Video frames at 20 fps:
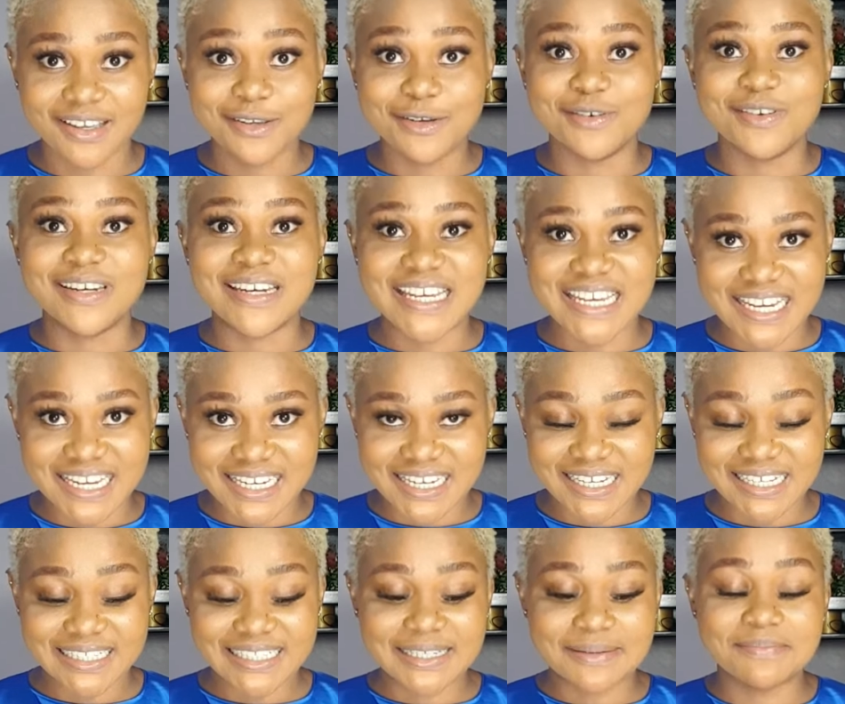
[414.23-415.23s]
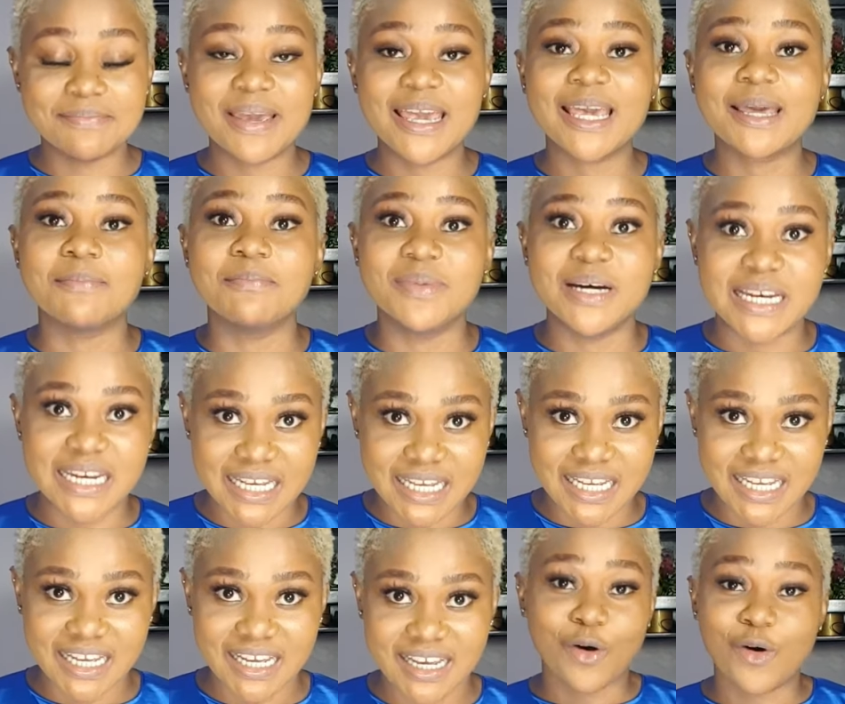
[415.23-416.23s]
you need to make money
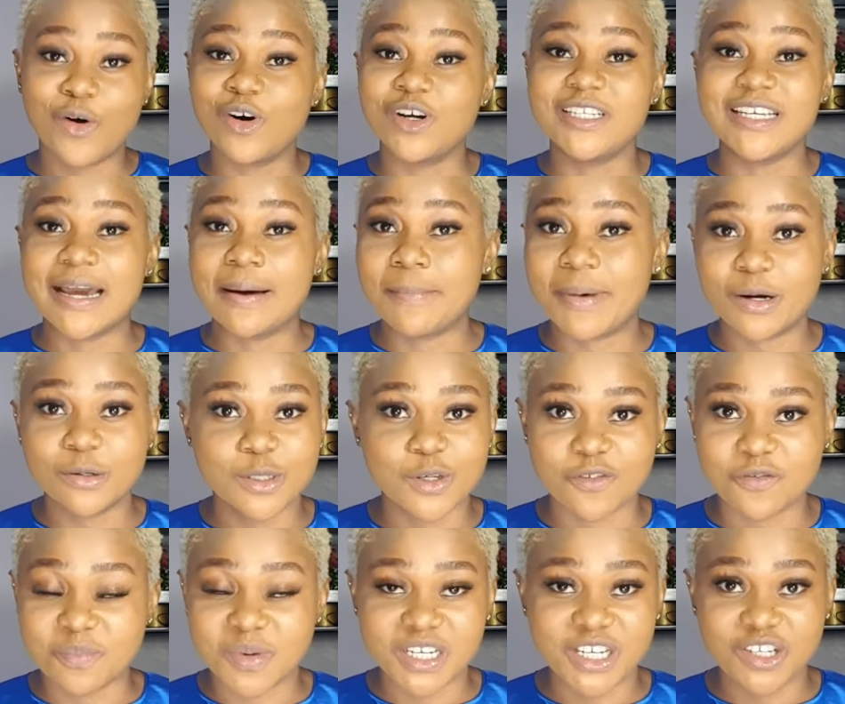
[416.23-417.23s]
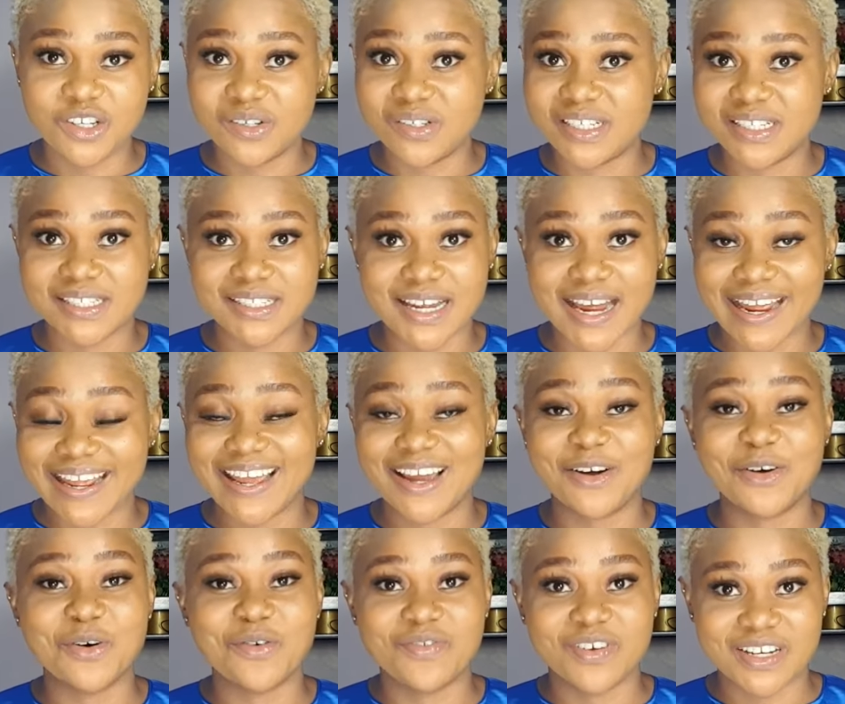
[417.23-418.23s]
or the amount of money you desire
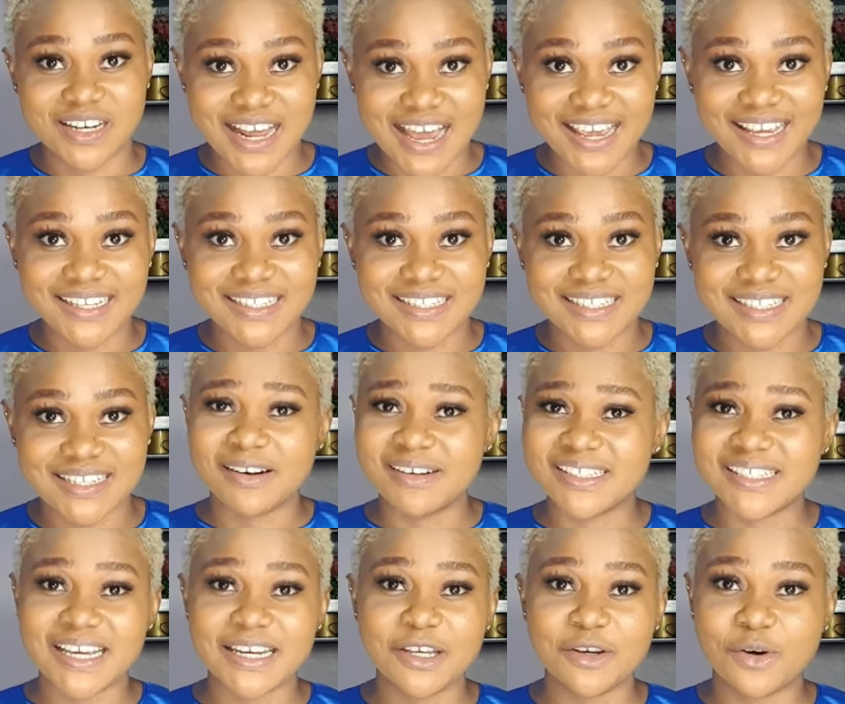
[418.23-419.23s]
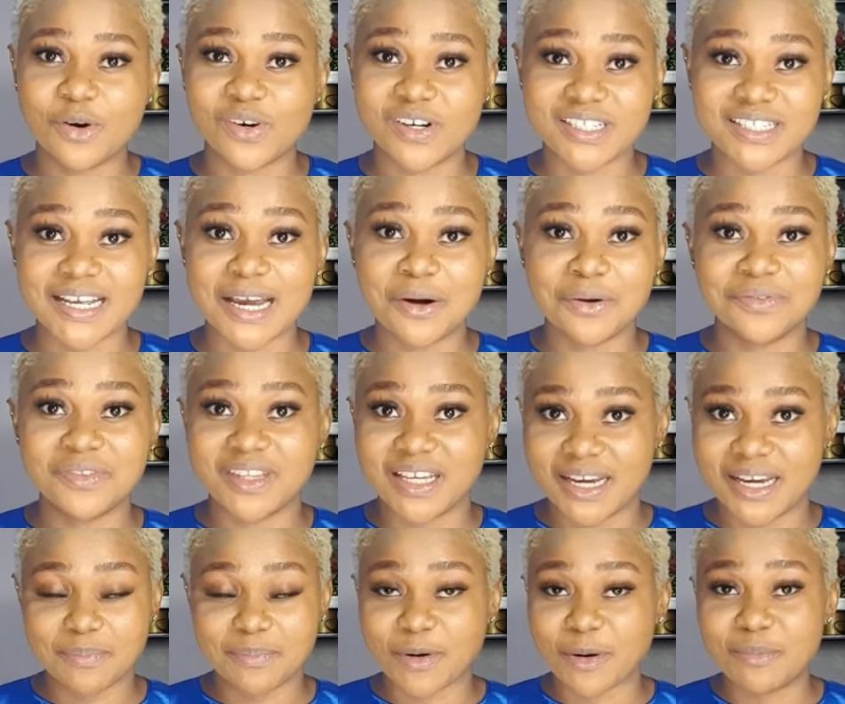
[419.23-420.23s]
overnight. If there is any course out
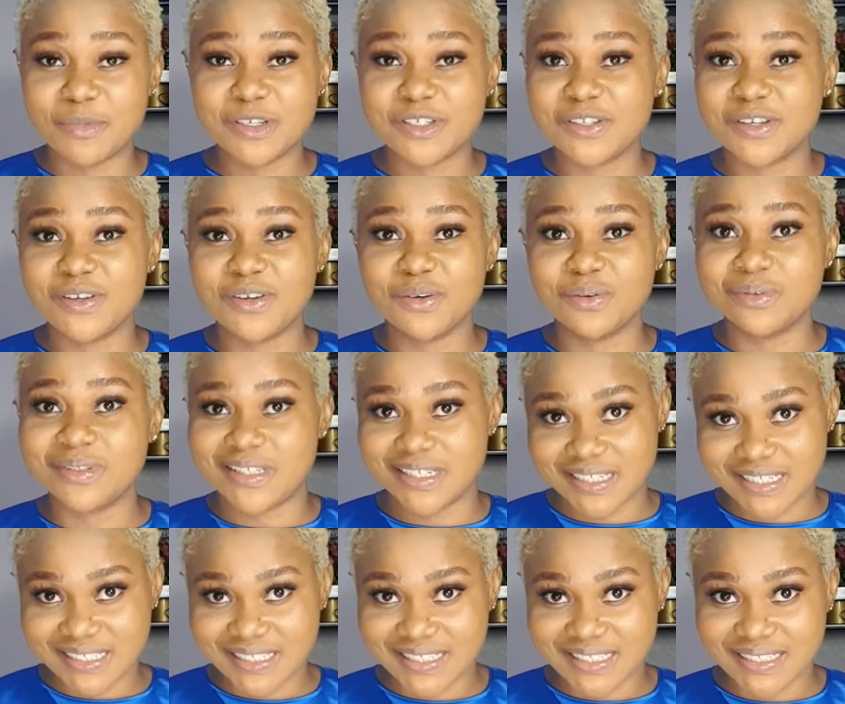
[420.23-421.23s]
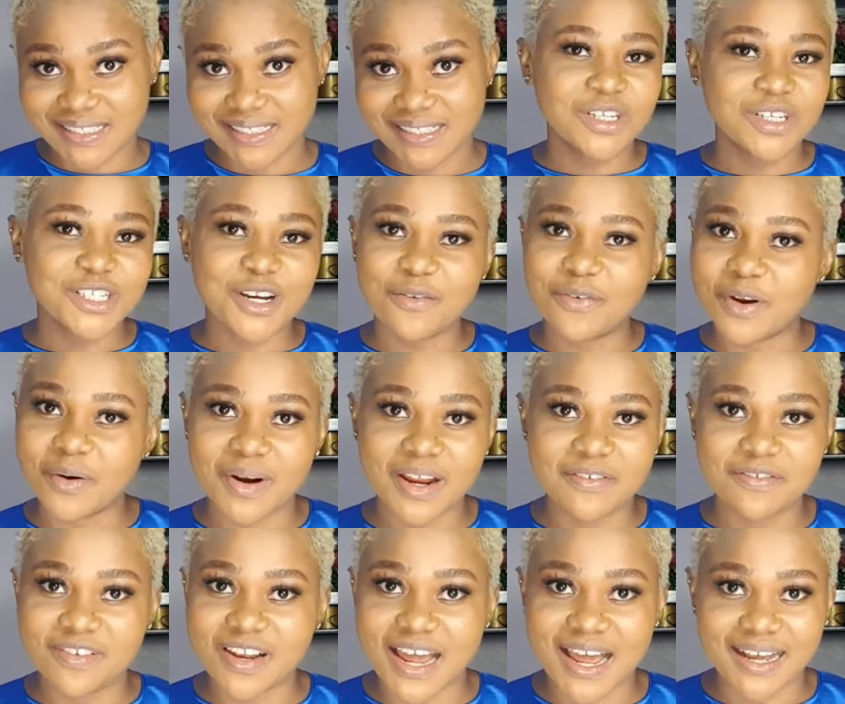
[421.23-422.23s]
promising you this, watch out for
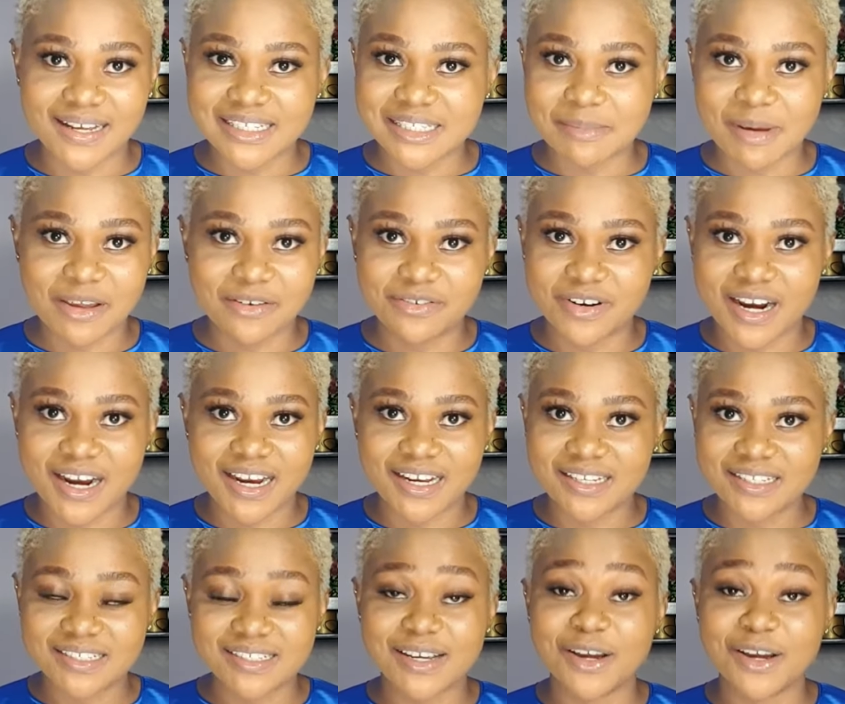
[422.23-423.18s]
red flags, my friend.